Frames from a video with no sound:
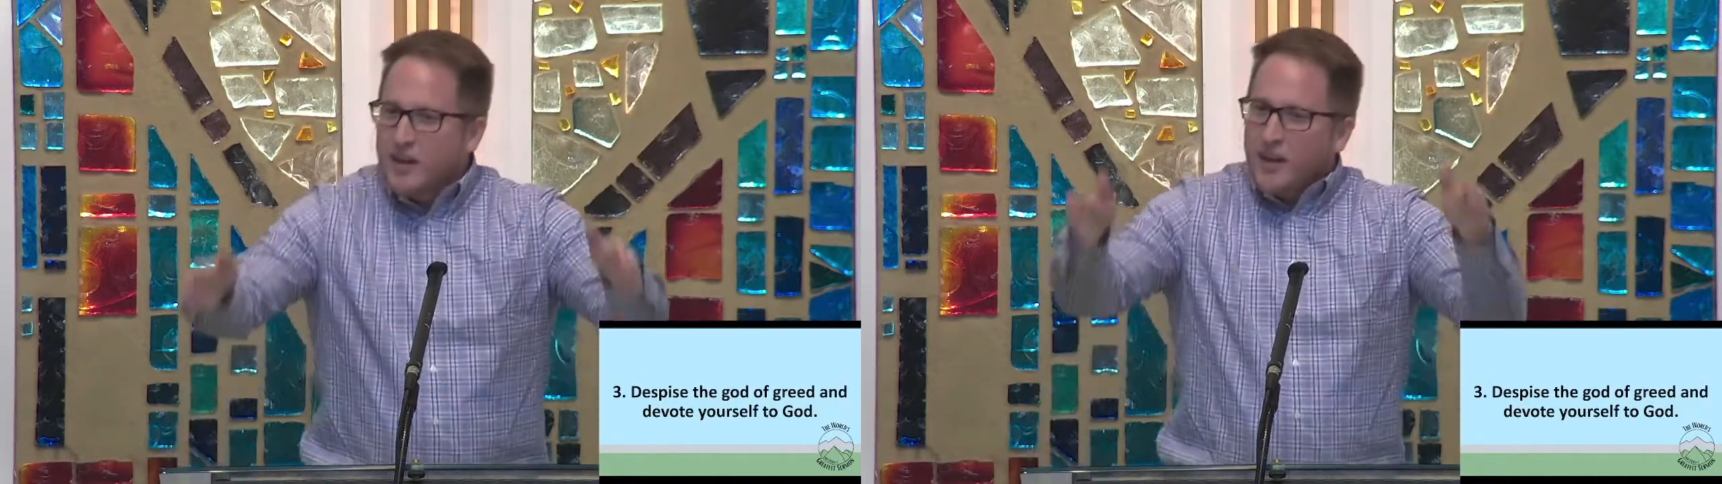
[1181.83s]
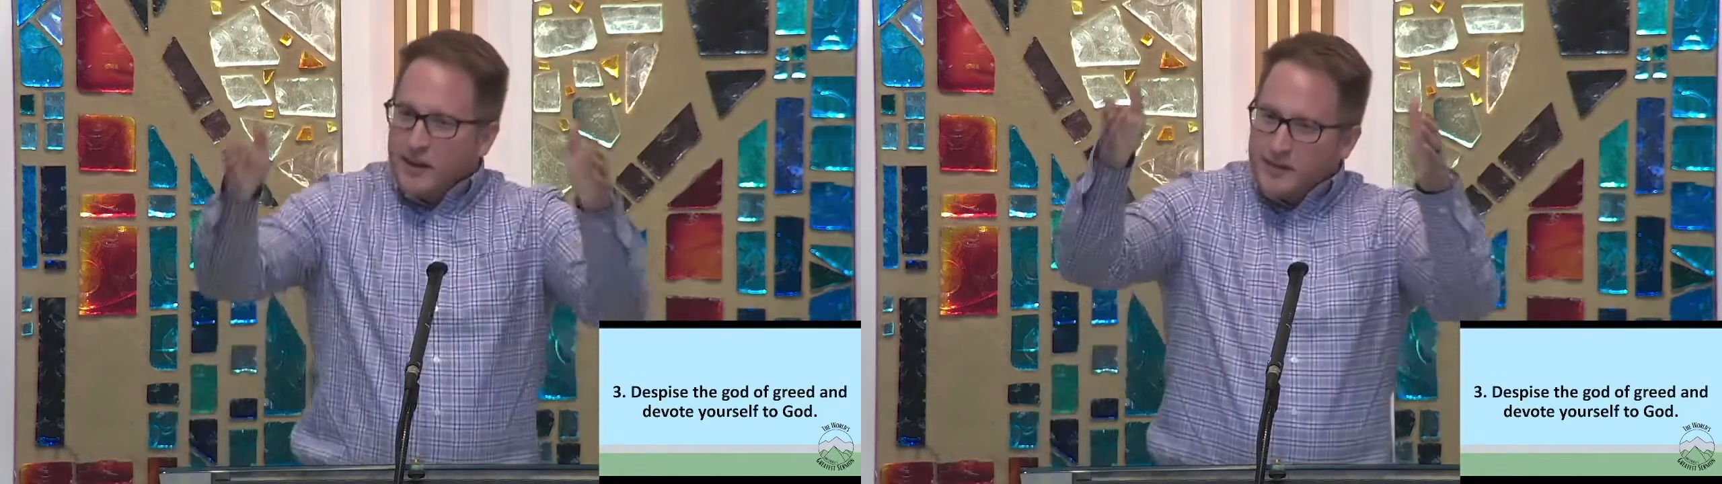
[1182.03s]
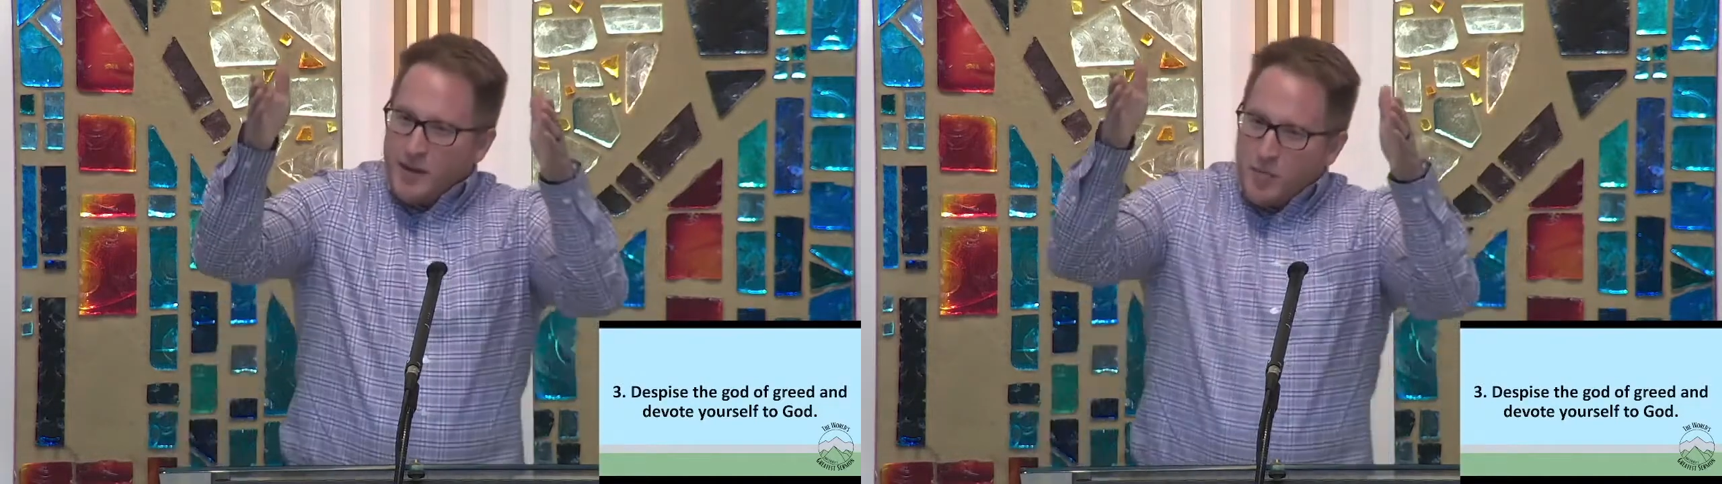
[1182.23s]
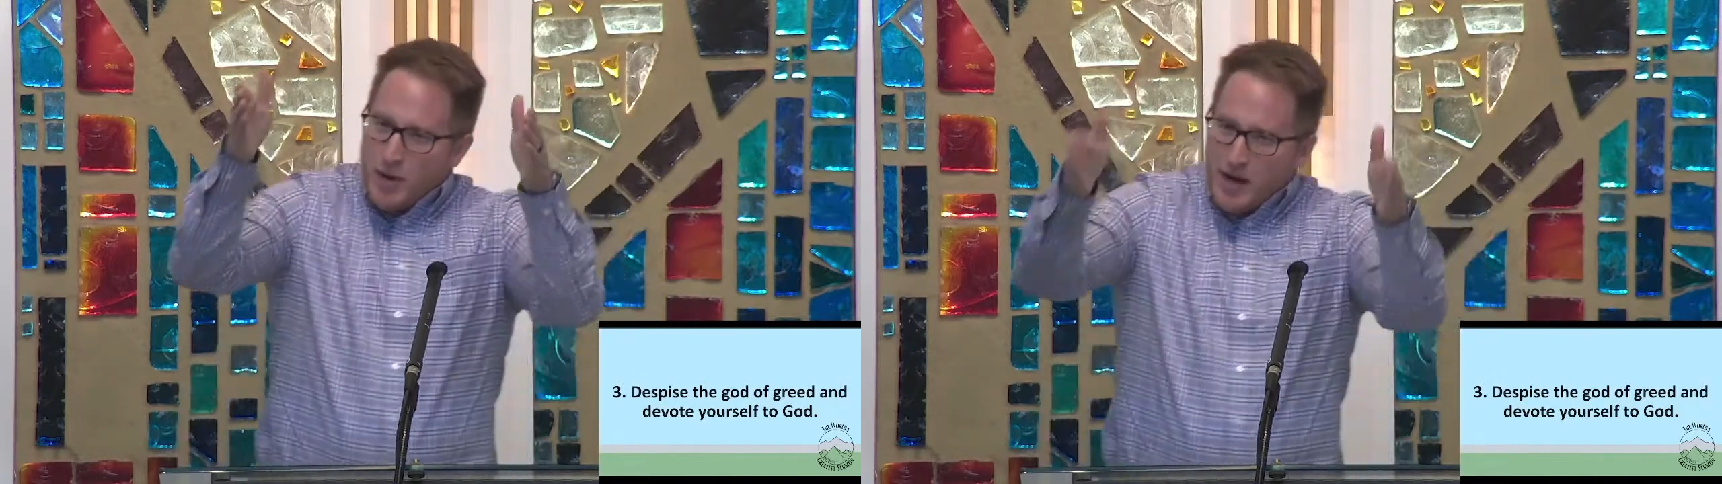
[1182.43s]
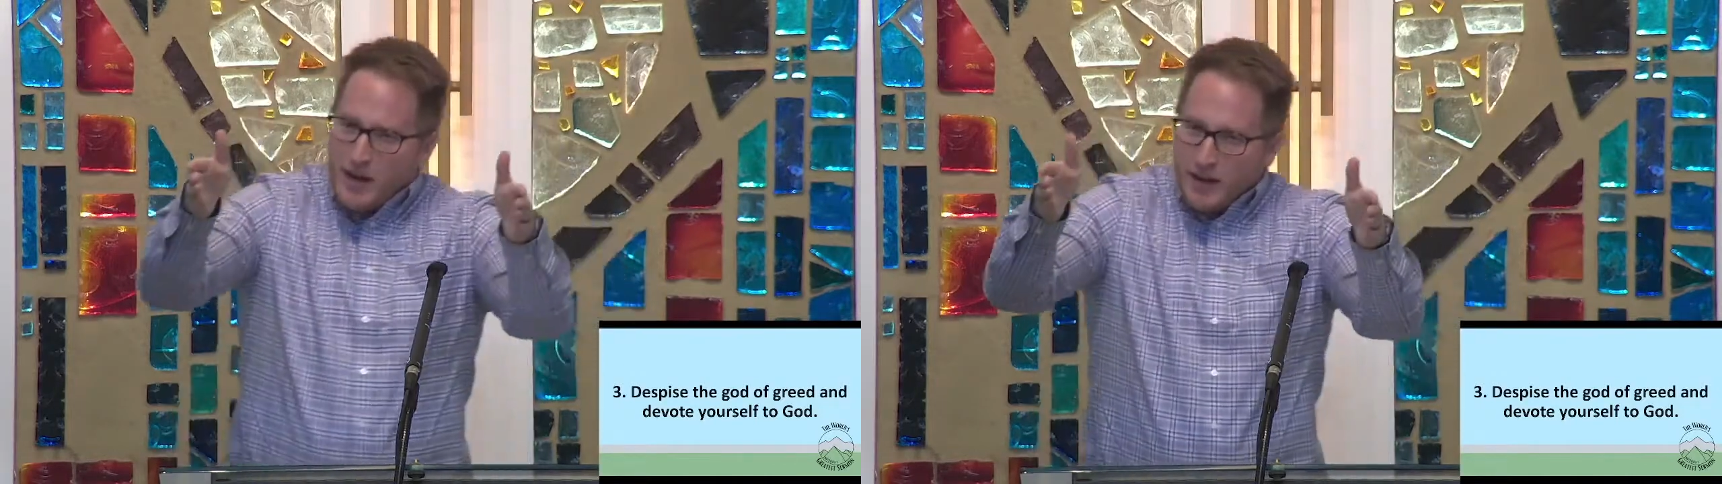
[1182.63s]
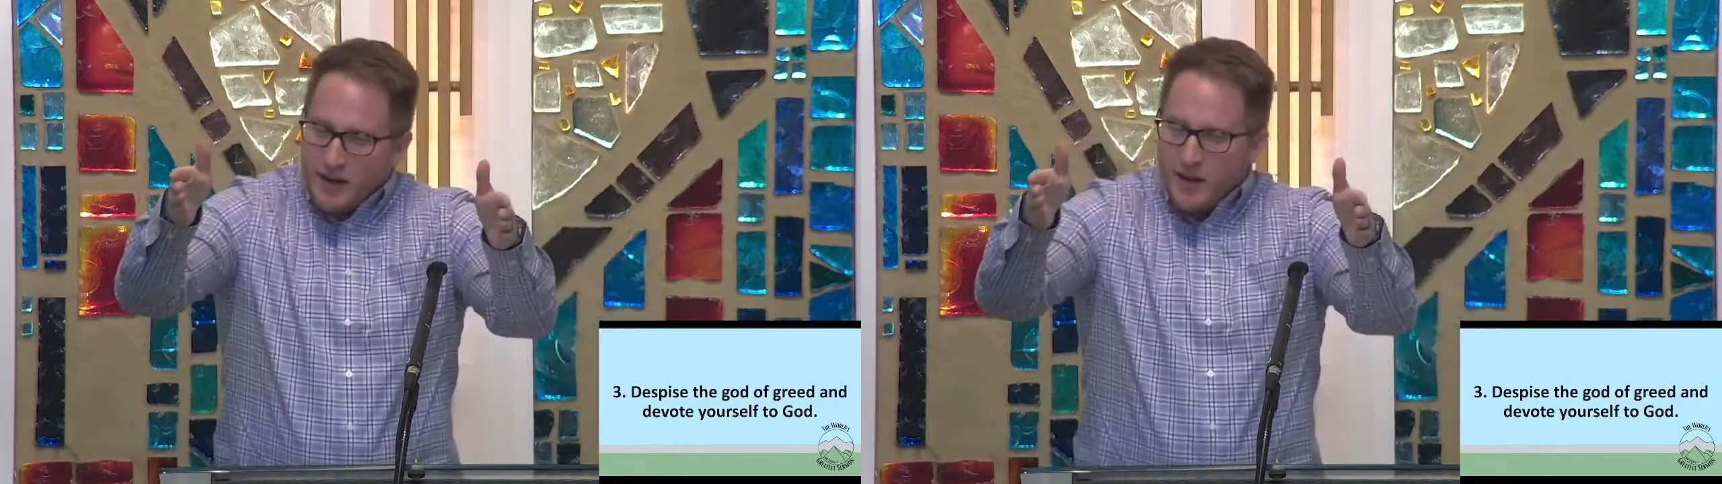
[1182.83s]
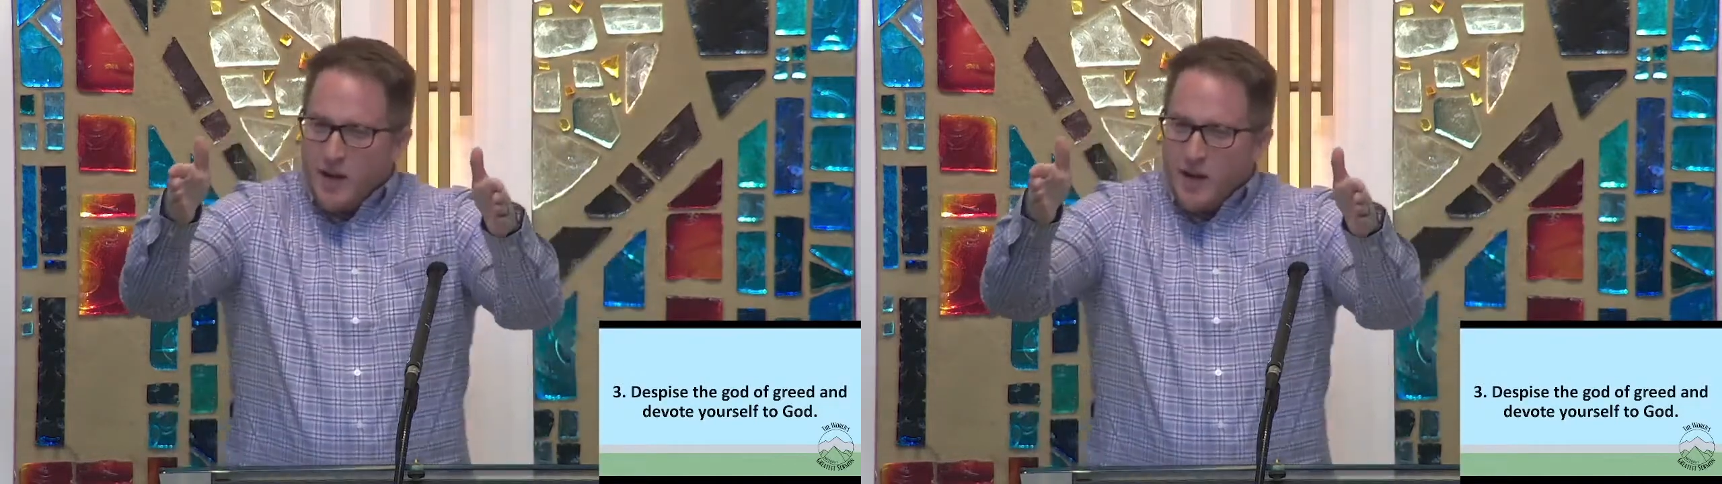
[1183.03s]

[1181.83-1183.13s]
is pitting